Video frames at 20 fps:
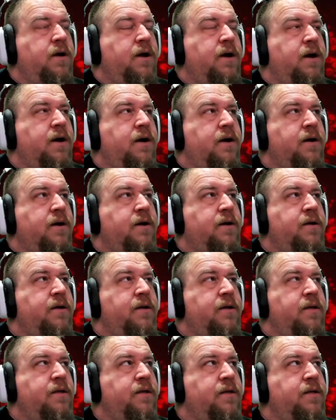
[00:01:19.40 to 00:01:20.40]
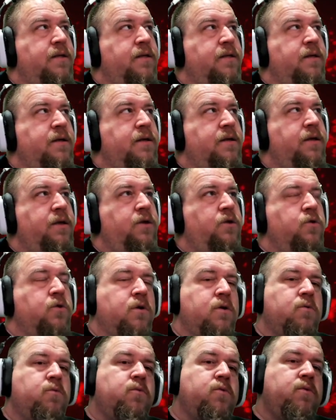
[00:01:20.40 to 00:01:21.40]
Uh,
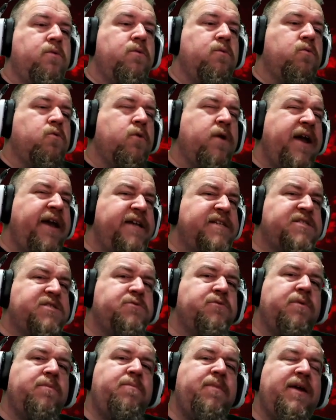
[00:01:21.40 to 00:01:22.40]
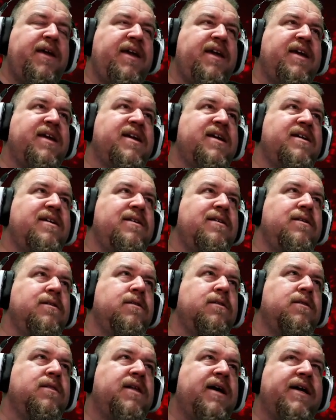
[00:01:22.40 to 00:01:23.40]
your race would be
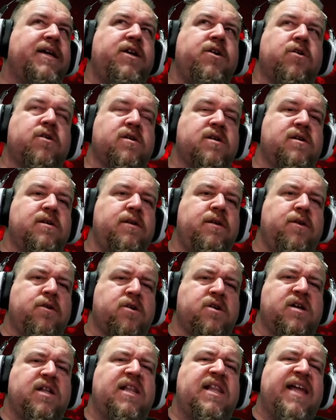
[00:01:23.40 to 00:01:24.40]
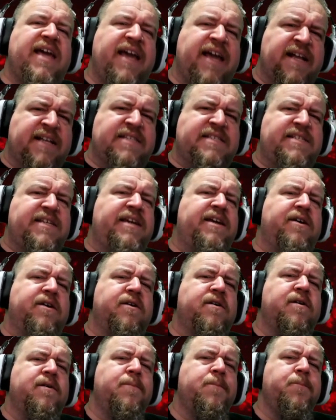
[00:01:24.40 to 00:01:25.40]
like your your clans
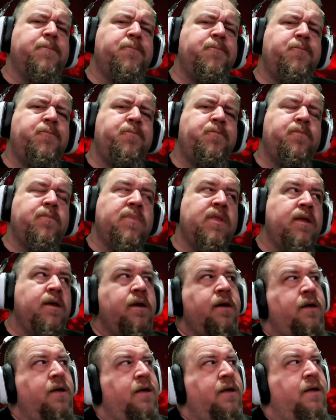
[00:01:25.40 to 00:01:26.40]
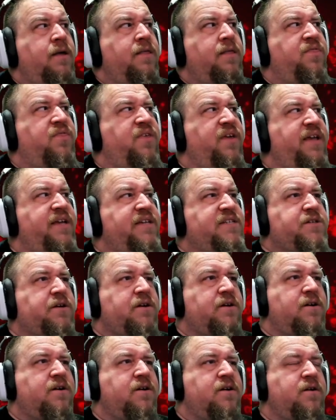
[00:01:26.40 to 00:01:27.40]
here these
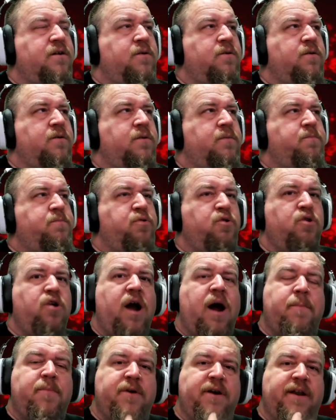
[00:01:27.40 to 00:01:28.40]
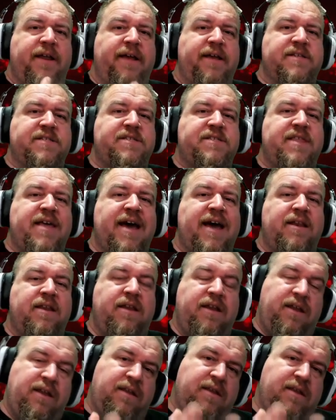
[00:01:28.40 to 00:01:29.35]
are properties that